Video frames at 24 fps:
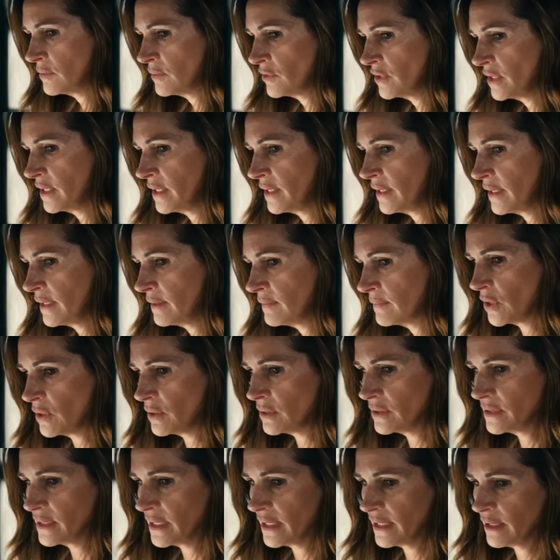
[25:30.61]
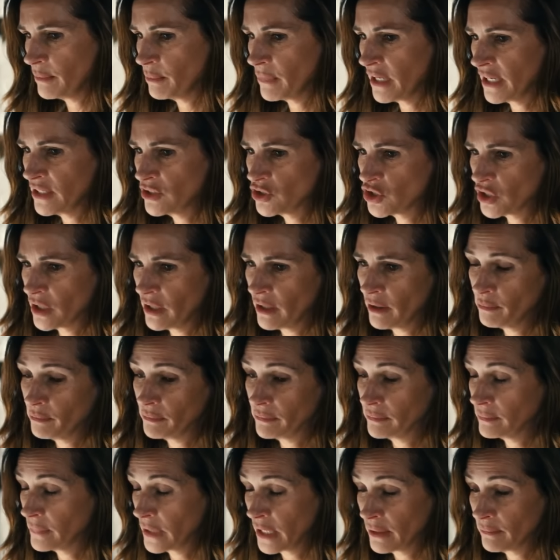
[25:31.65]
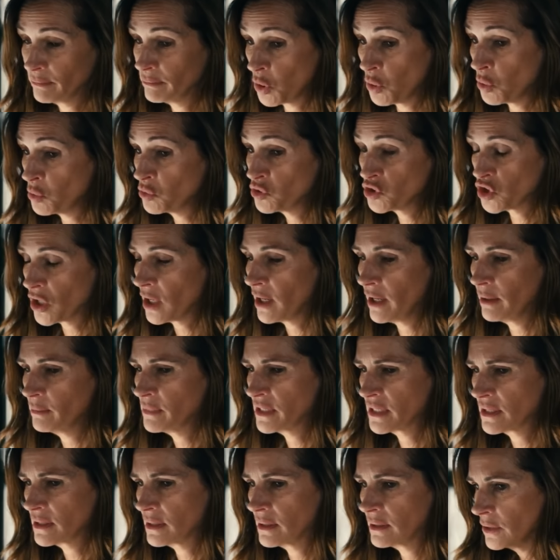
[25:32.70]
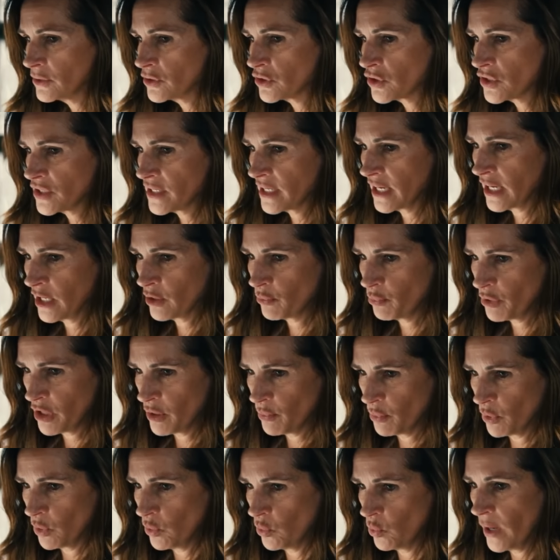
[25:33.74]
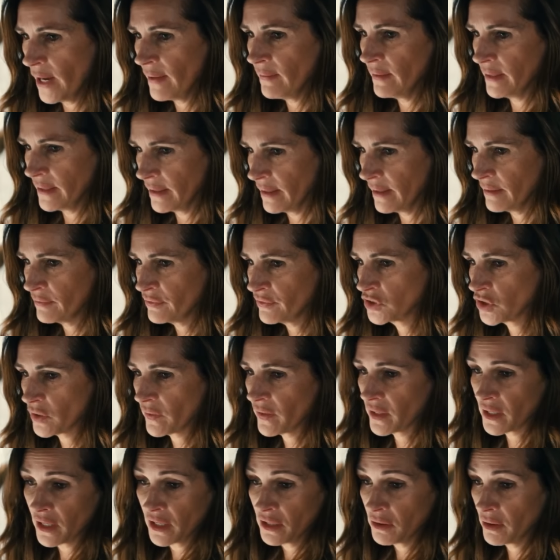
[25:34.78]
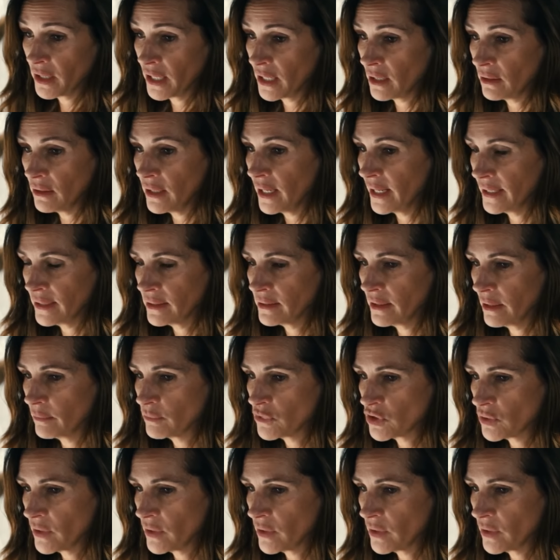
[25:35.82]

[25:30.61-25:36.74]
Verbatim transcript: Every day, all day, my job, my whole job is to understand people well enough so that I know how to lie to them.